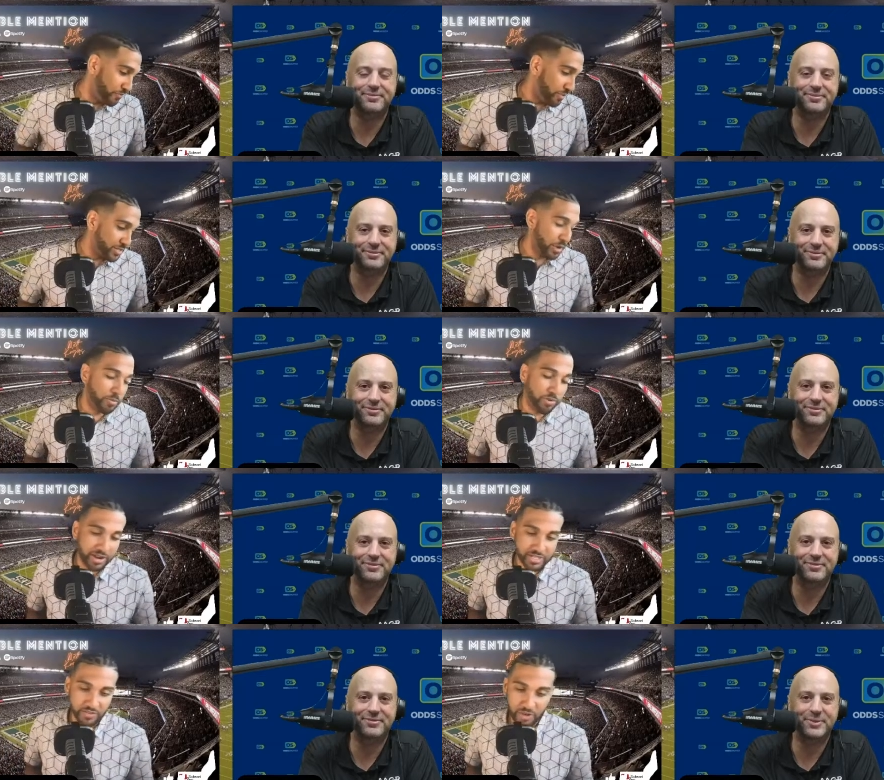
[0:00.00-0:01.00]
Speaker 1: baseball
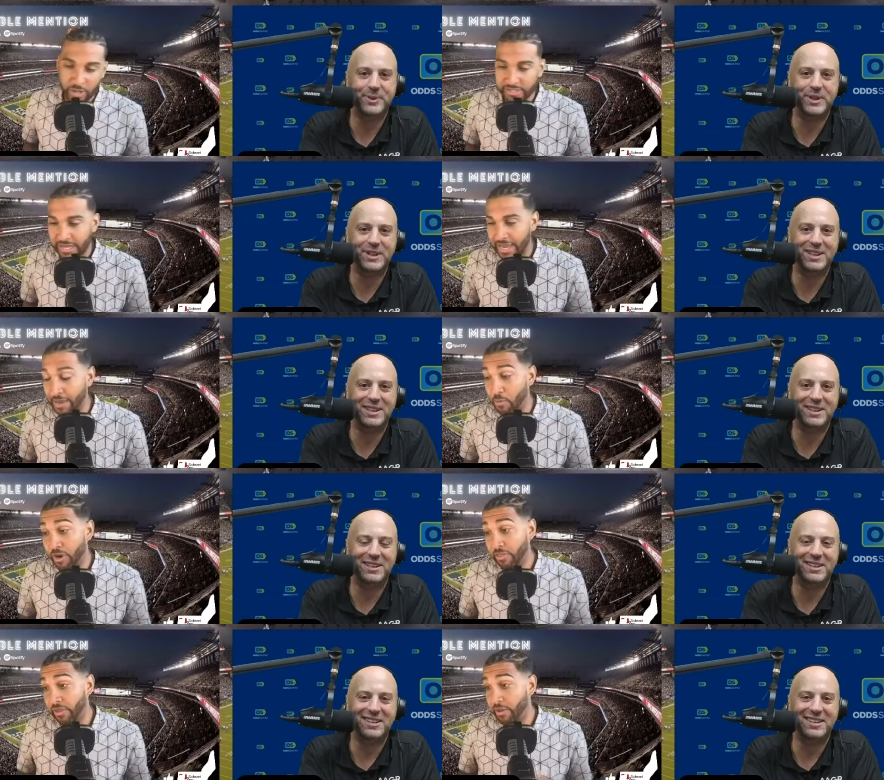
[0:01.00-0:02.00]
players of all time, one
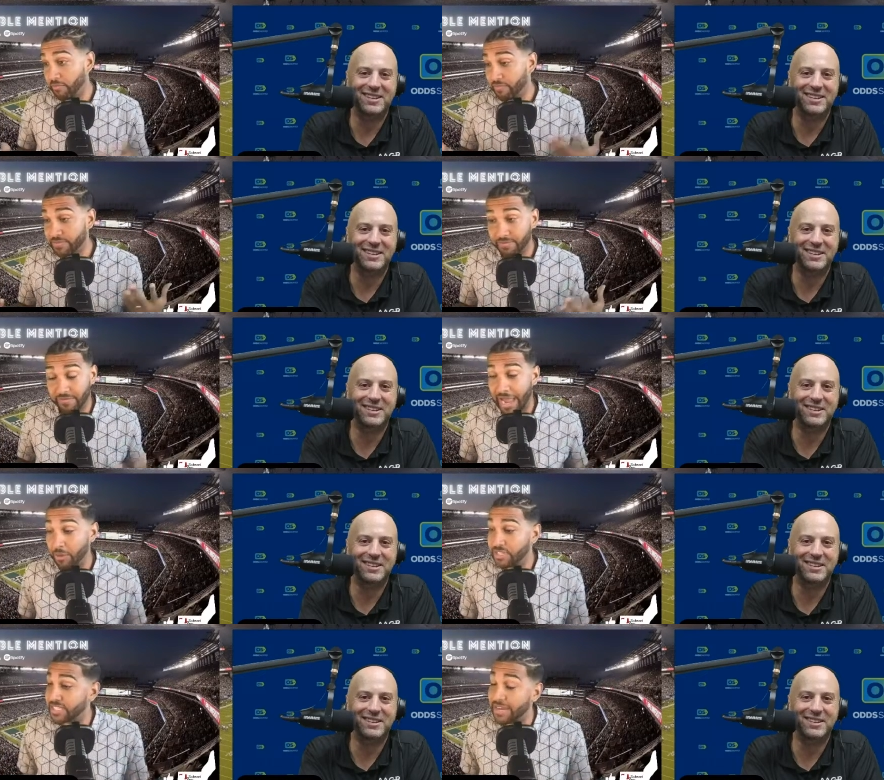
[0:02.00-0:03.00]
of the I
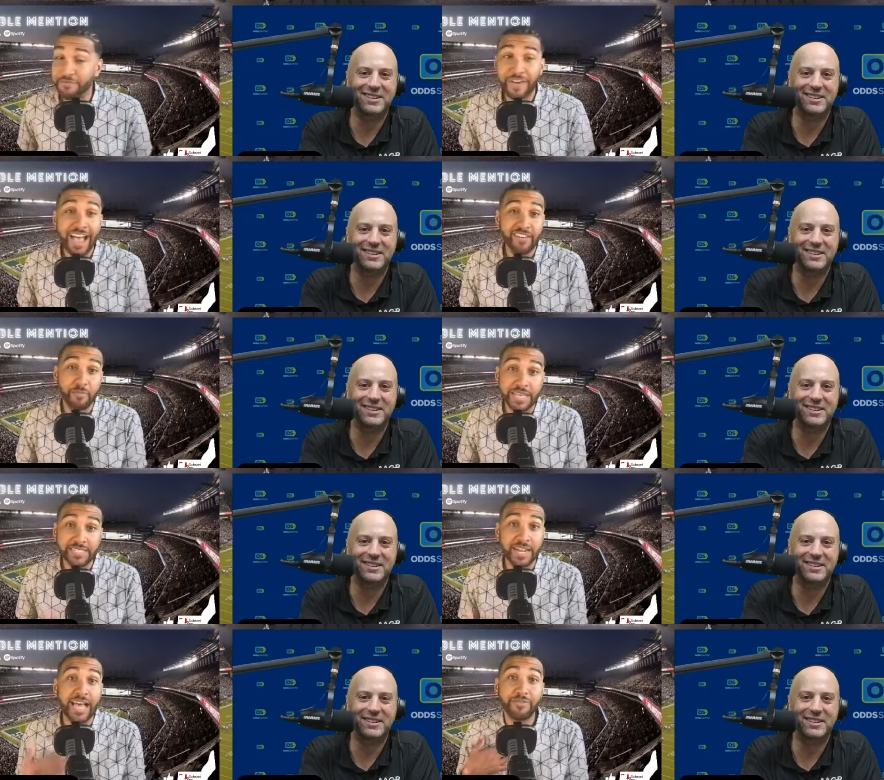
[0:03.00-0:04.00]
would say five best
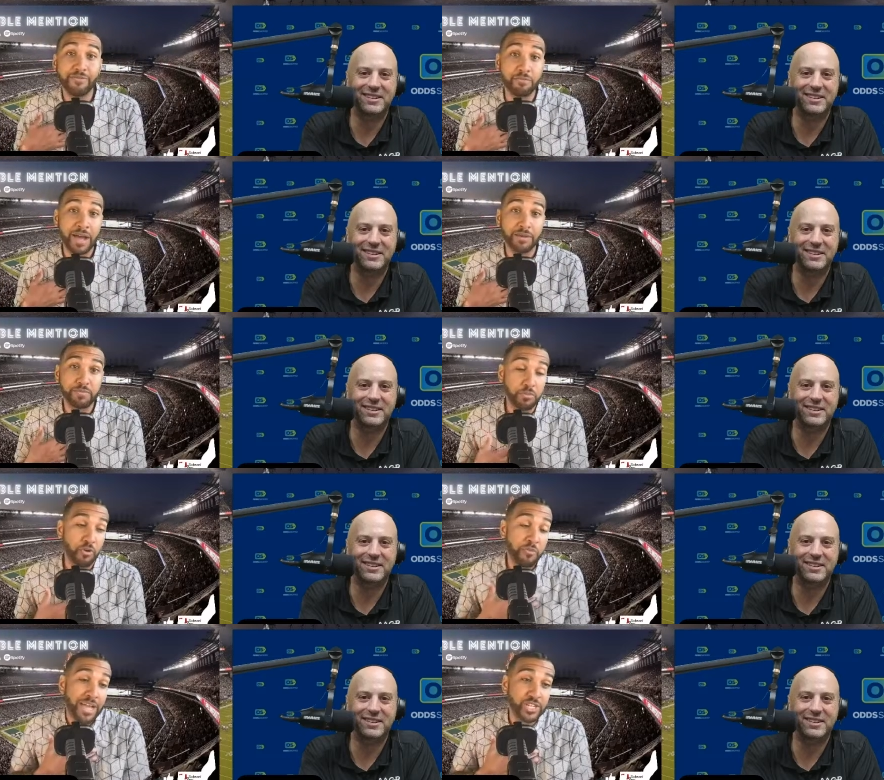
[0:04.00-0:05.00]
that I've my people
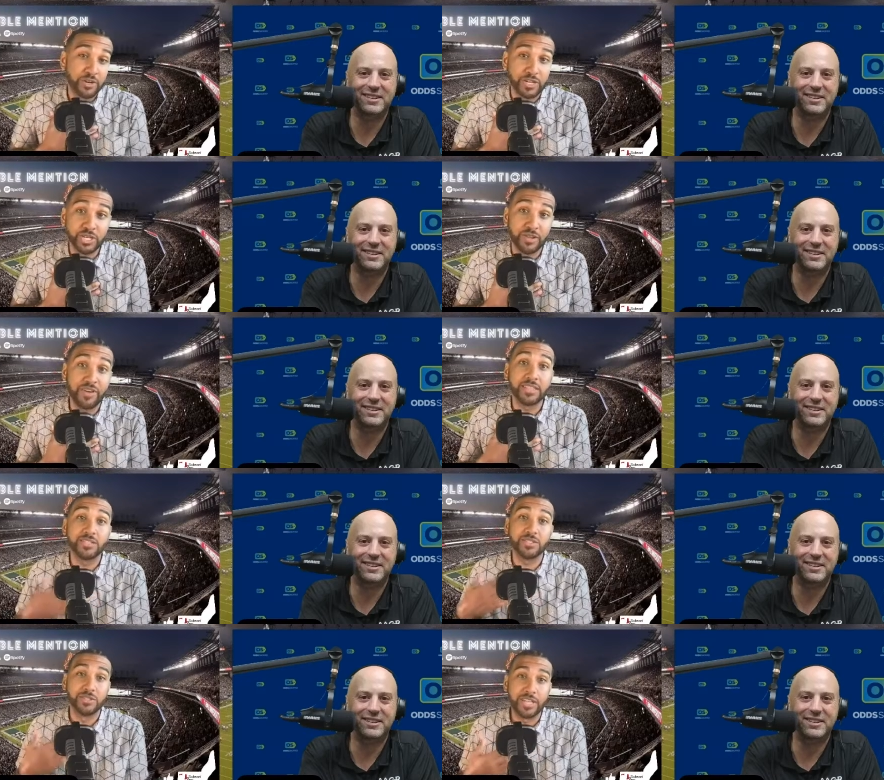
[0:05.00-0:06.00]
in my generation have had the
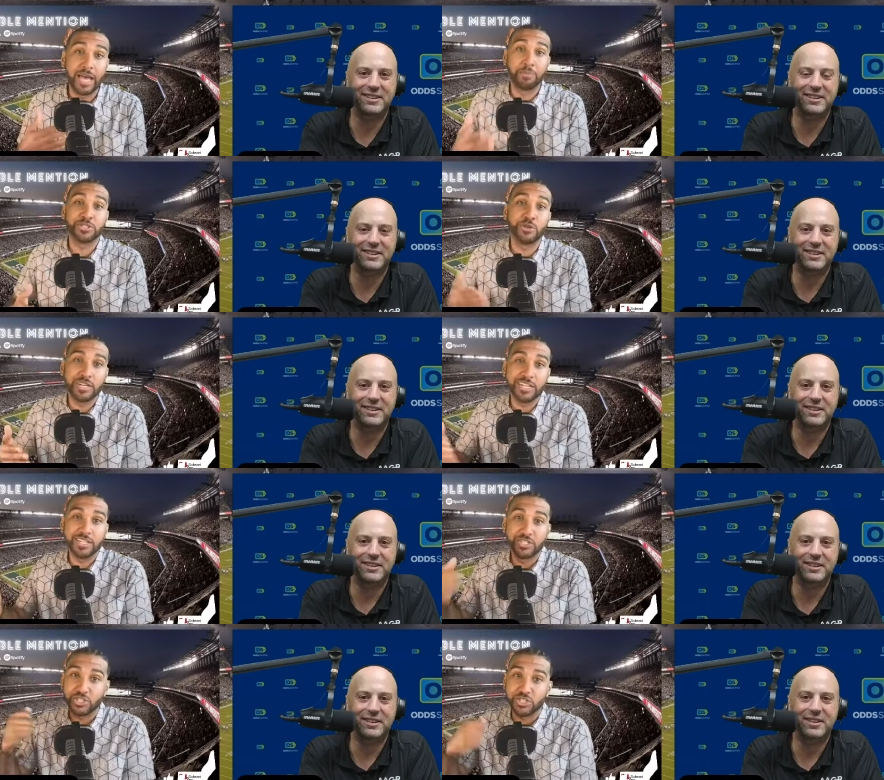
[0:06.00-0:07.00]
opportunity
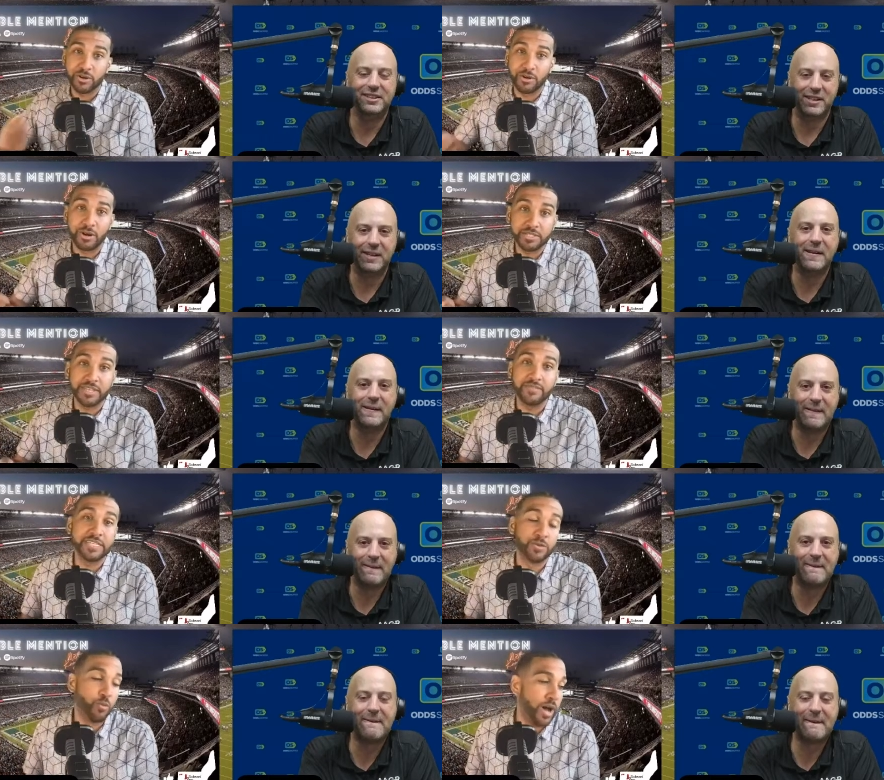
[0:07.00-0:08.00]
to just turn on our
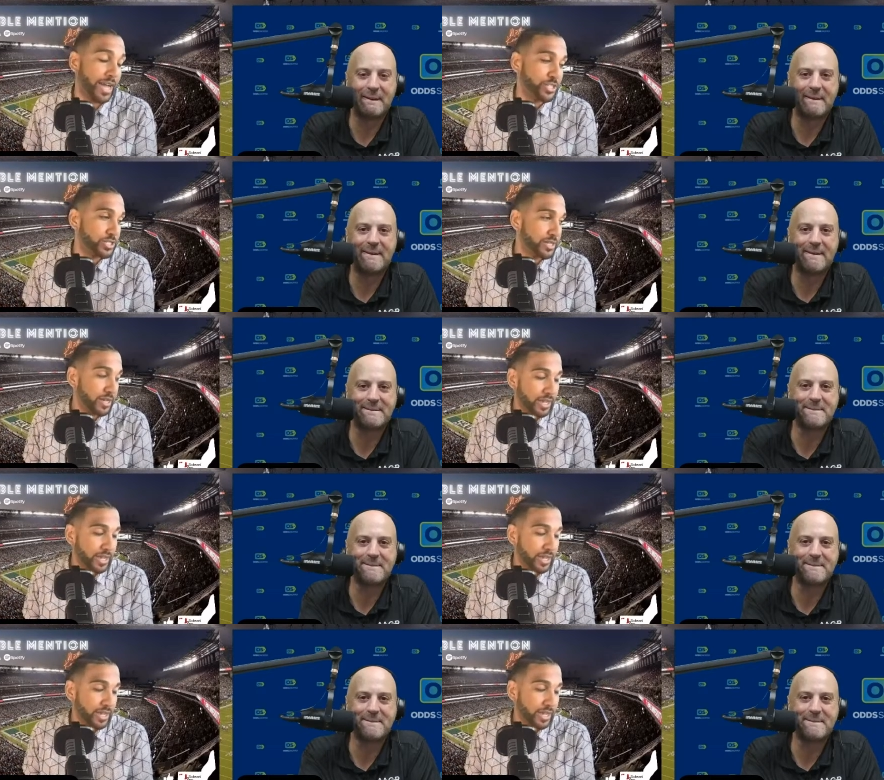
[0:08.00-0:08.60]
TVs and watch.